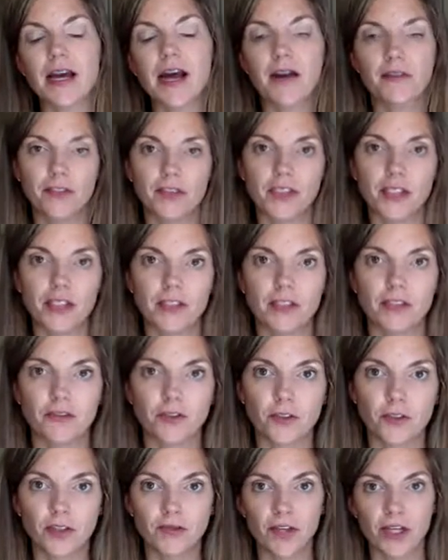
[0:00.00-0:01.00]
ever since the
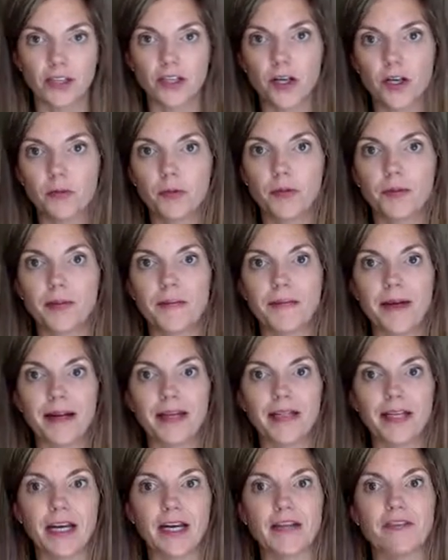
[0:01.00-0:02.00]
1st of October, been
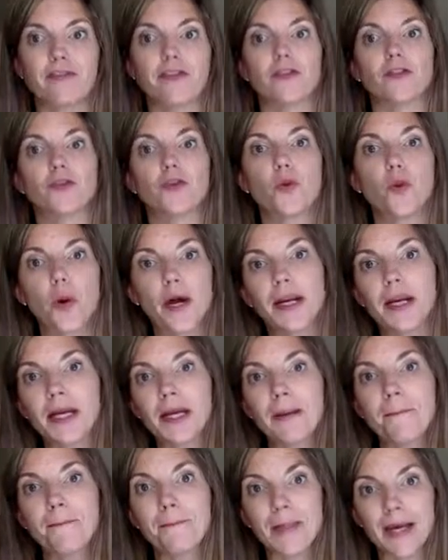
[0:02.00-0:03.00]
meditating for
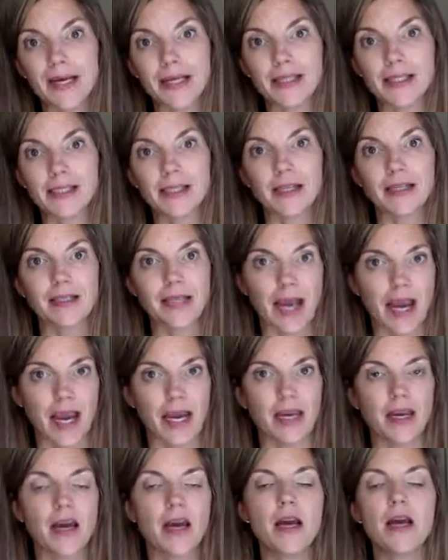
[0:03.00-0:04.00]
20 minutes a
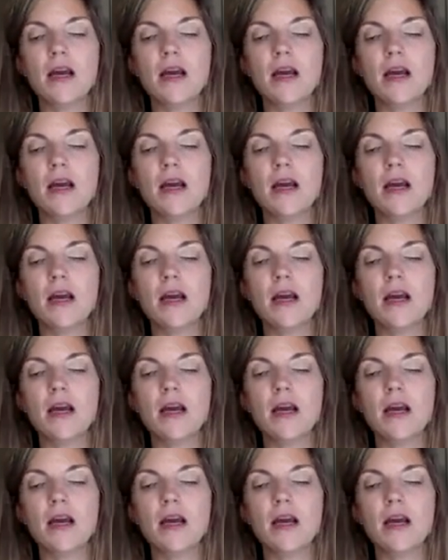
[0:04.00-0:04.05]
day.